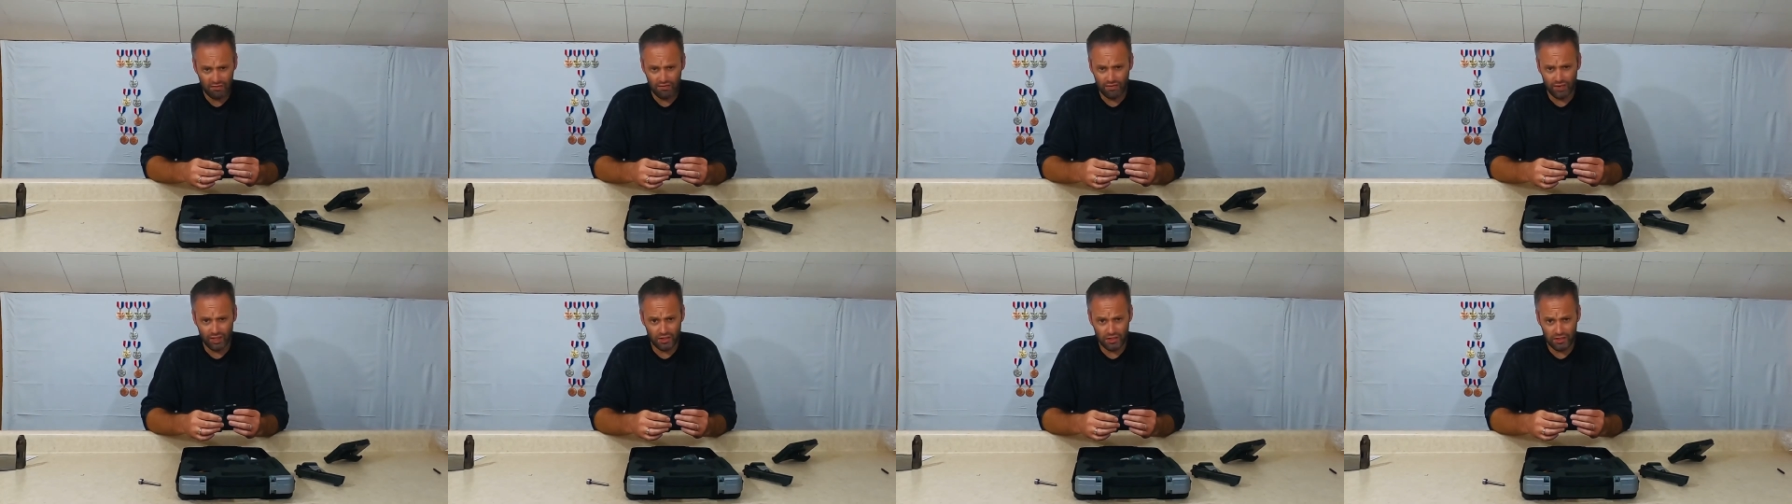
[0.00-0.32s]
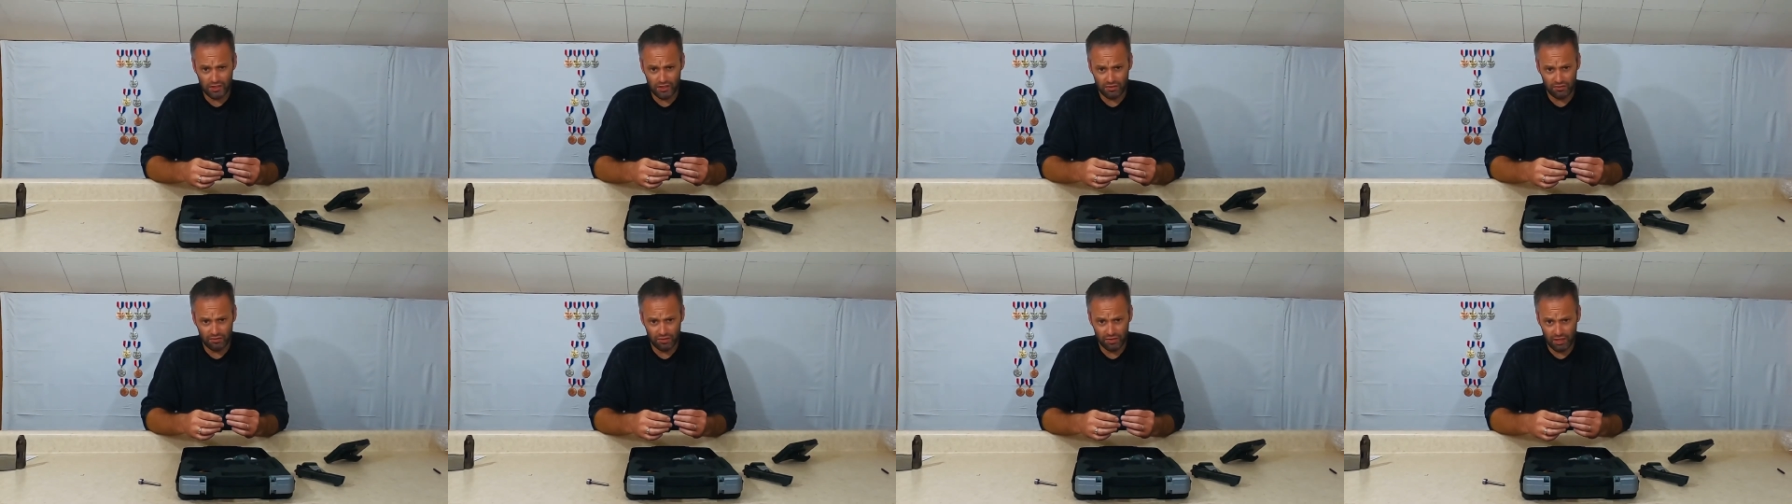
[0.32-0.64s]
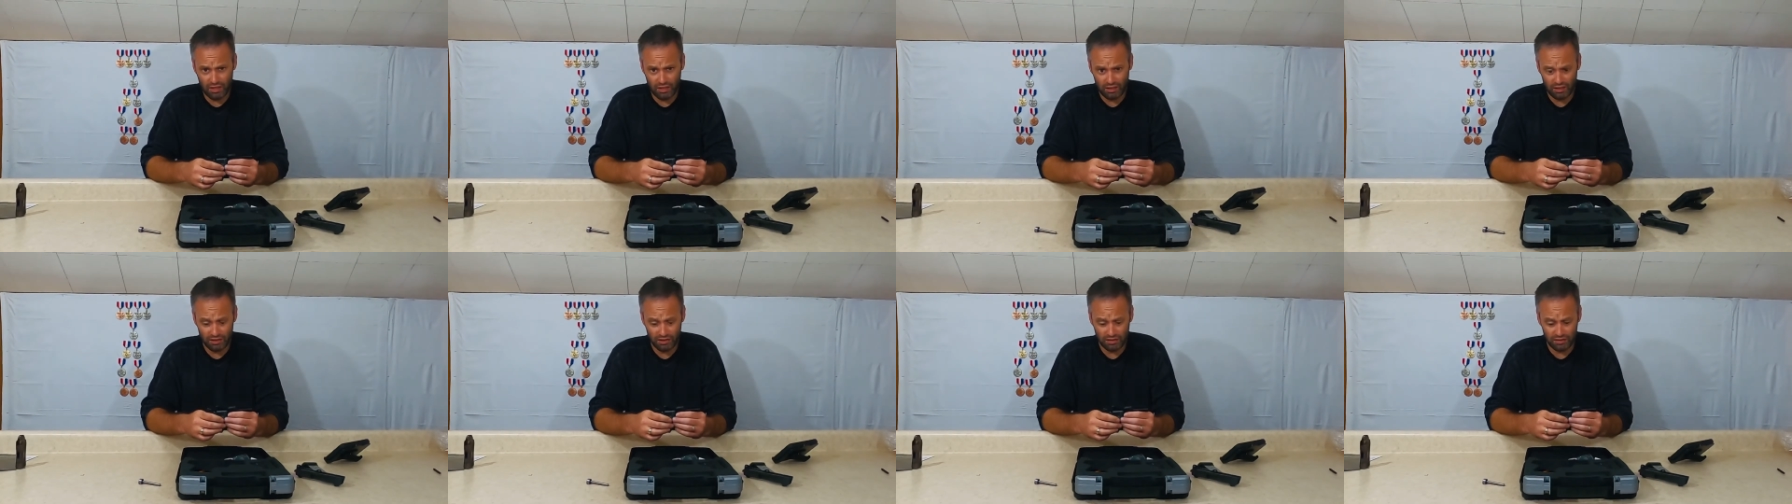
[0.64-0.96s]
Functions
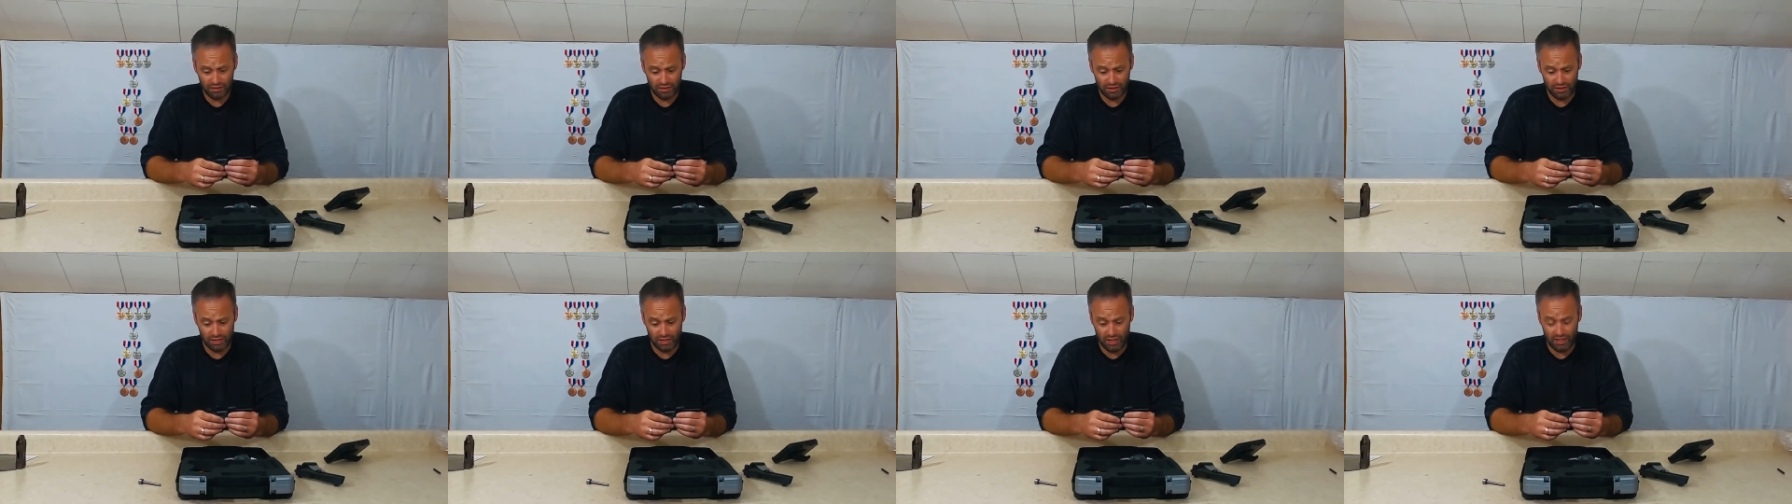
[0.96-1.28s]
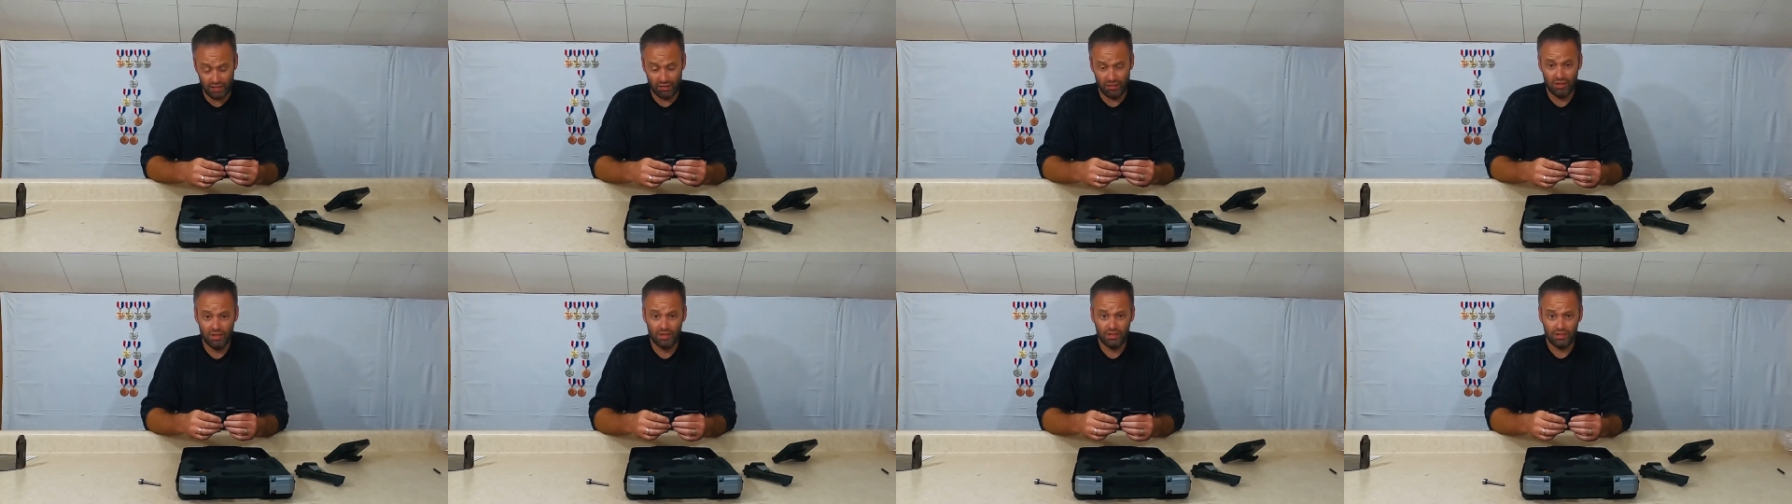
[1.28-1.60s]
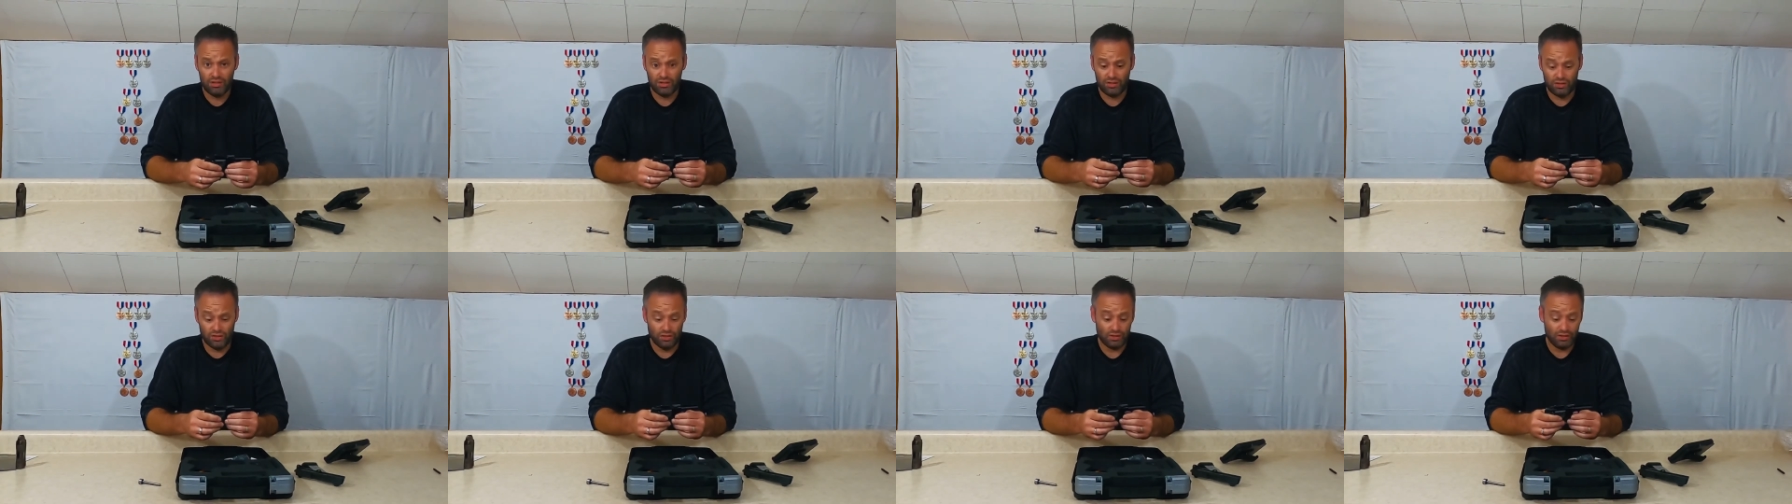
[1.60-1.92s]
flawlessly now.
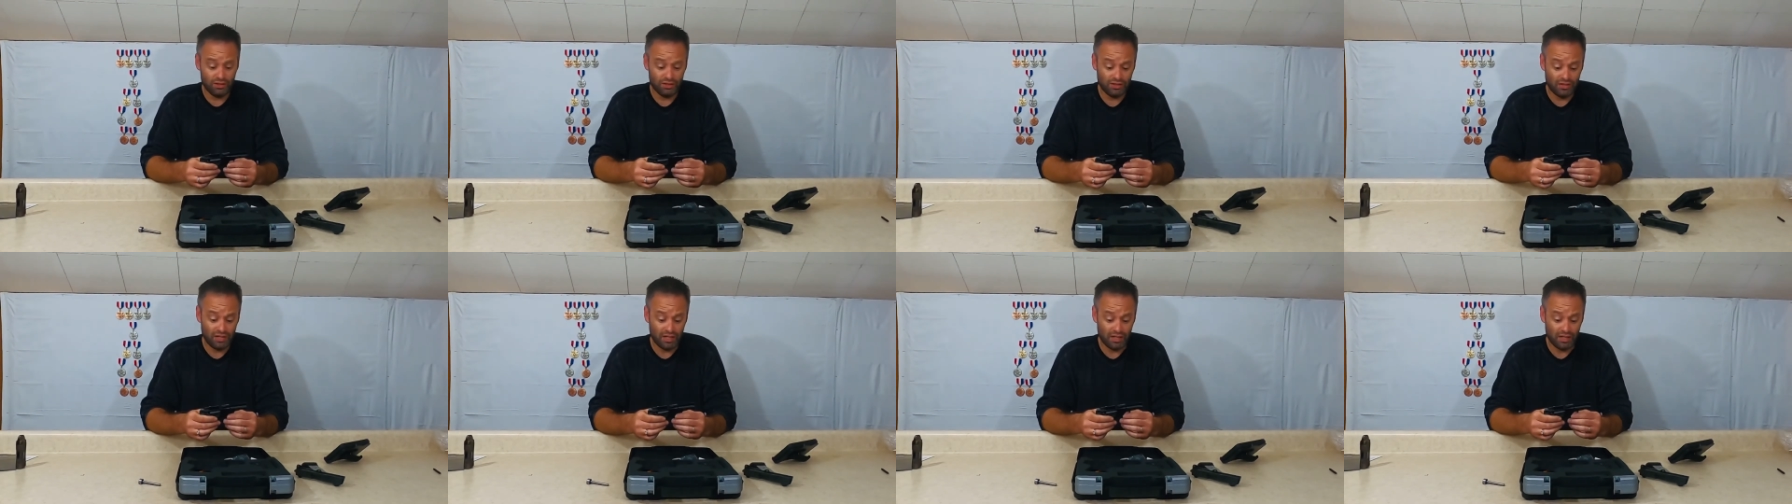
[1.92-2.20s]
Trigger's